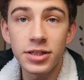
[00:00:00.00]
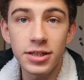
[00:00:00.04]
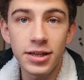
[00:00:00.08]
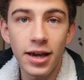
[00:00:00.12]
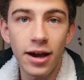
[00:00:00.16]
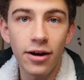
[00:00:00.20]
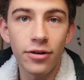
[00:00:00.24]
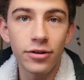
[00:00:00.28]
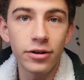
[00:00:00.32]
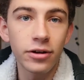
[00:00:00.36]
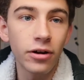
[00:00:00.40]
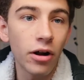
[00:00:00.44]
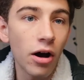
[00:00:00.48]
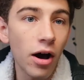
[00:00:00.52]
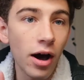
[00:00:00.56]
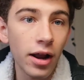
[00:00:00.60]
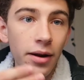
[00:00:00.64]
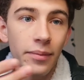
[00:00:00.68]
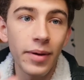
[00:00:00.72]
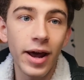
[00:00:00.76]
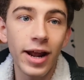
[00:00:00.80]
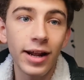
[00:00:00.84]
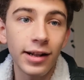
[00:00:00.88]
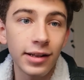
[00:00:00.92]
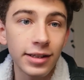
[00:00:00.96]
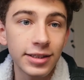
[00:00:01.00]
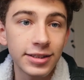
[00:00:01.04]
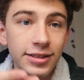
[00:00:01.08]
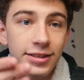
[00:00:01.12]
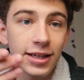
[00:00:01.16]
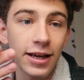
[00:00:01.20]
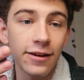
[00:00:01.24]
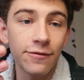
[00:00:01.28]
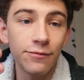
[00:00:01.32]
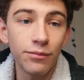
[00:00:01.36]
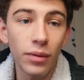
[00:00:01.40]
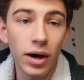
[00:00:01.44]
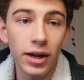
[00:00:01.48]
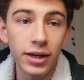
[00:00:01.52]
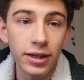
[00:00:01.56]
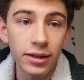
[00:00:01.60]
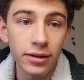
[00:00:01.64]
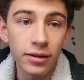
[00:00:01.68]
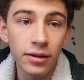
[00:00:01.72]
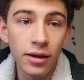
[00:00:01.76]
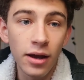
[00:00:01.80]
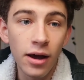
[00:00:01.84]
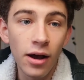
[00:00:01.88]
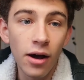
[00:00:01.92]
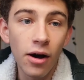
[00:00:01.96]
account and it'll automatically save money.
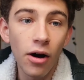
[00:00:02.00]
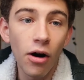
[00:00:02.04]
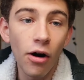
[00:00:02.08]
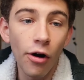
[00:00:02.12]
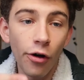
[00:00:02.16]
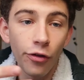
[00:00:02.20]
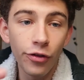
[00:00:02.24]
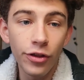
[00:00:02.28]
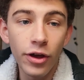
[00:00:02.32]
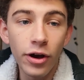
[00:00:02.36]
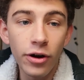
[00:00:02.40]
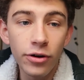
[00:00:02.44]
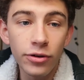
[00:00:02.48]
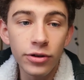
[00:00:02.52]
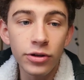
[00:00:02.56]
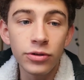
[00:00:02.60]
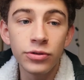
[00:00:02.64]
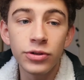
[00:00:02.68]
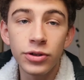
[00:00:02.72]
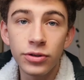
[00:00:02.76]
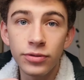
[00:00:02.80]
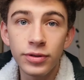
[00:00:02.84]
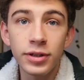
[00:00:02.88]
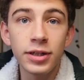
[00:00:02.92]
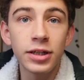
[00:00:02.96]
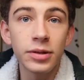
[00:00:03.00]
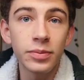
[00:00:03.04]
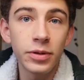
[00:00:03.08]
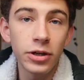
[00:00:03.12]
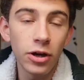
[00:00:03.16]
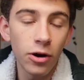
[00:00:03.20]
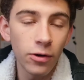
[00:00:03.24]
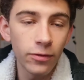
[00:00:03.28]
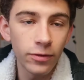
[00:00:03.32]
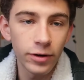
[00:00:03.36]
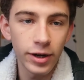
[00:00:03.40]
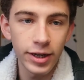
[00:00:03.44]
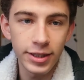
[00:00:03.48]
Although you do need to be over